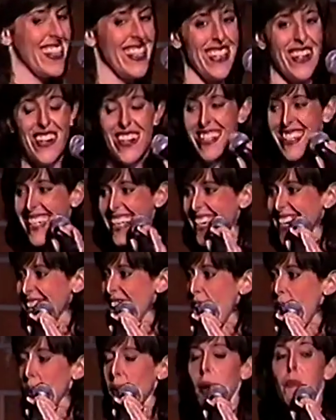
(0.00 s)
Are they?
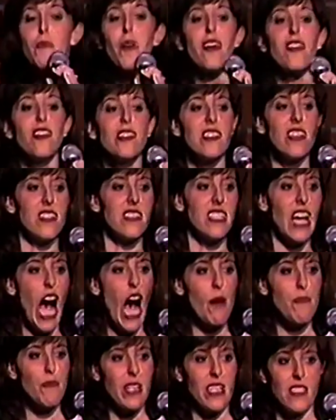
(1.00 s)
My brother's
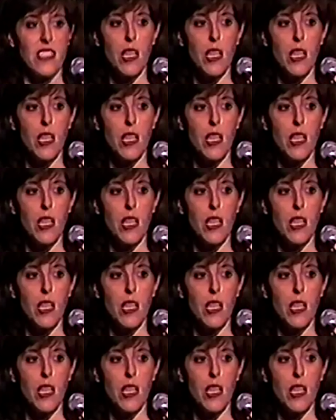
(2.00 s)
adopted.